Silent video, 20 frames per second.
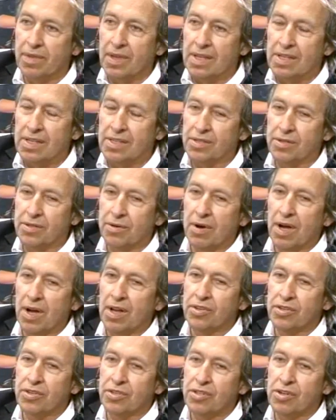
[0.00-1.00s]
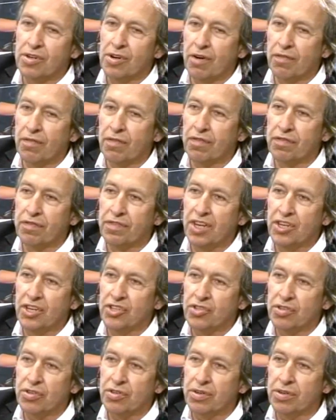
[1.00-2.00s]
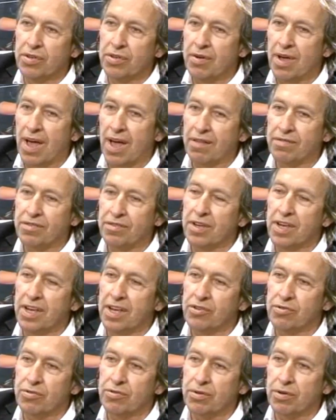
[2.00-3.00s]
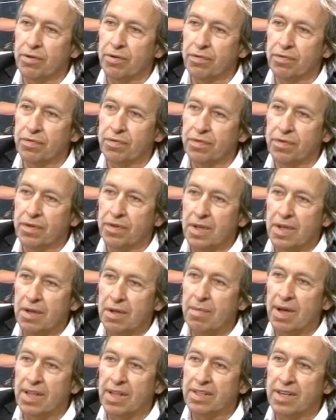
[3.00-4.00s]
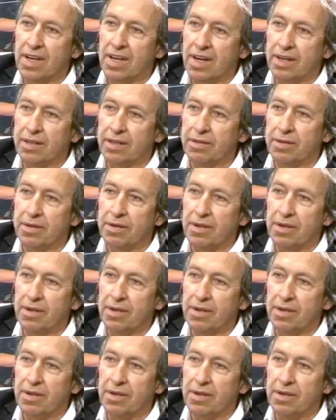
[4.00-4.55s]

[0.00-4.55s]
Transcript: So under the love of nature, you have the hatred of mankind.